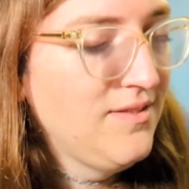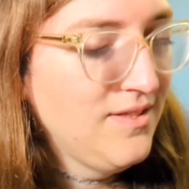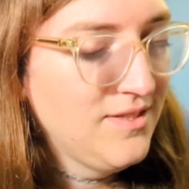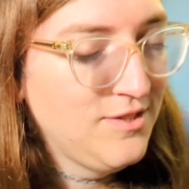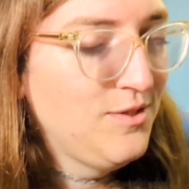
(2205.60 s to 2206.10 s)

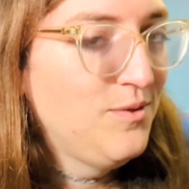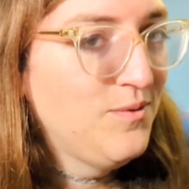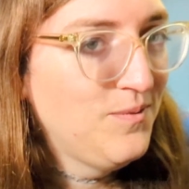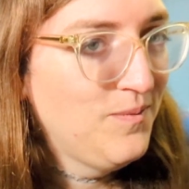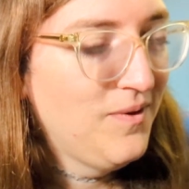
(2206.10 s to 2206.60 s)
Did
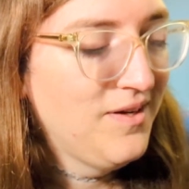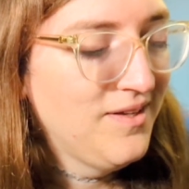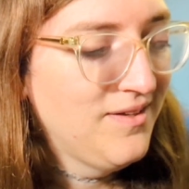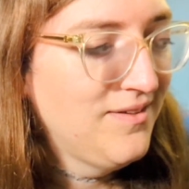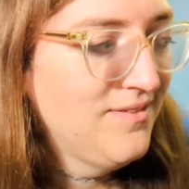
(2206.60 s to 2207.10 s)
you want
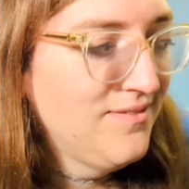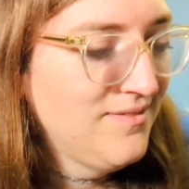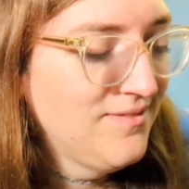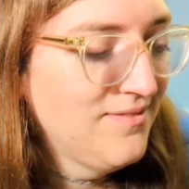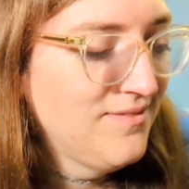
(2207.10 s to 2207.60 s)
to
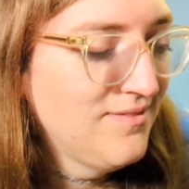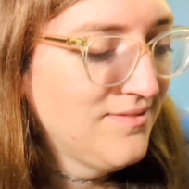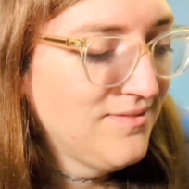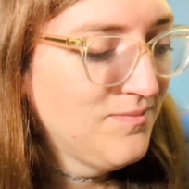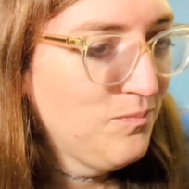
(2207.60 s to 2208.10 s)

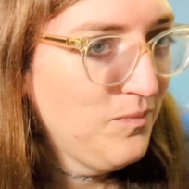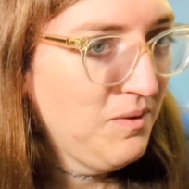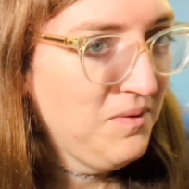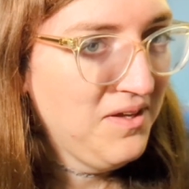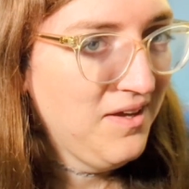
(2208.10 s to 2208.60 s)

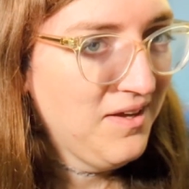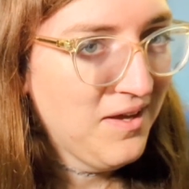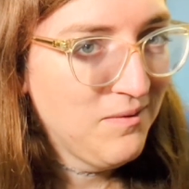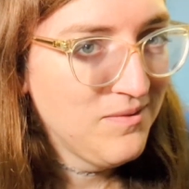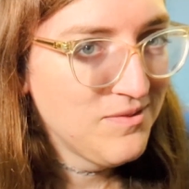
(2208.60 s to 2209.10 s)
maybe hang
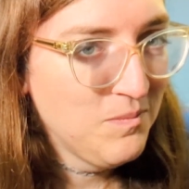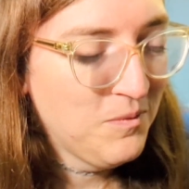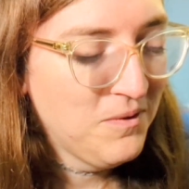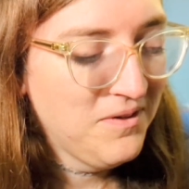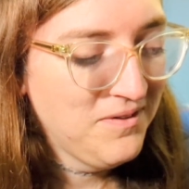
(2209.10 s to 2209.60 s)
out some
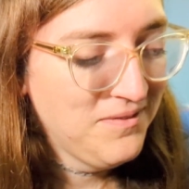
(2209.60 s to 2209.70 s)
more?